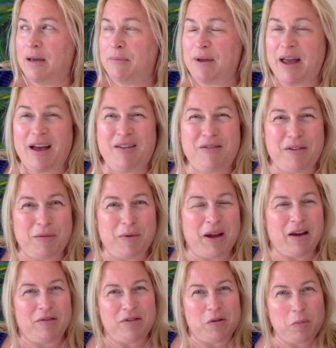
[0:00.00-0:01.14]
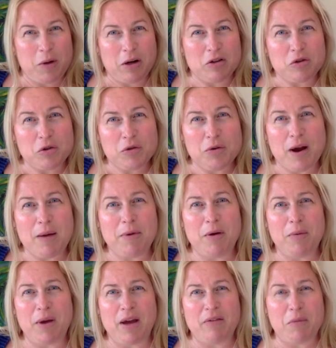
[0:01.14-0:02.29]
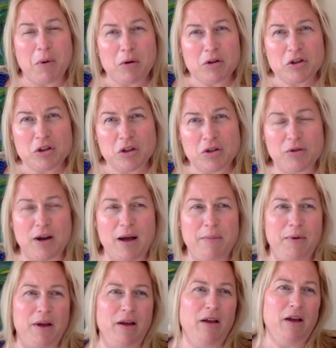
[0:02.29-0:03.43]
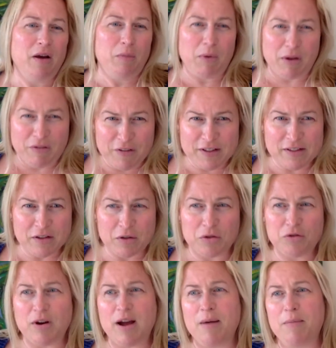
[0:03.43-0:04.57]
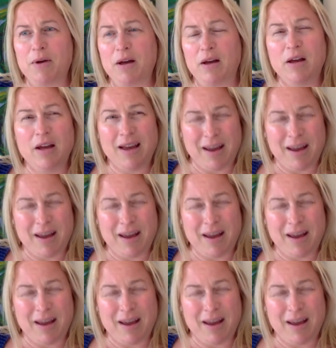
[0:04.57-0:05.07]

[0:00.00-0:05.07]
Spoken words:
we have spiritual trauma, we have emotional trauma, we have physical trauma,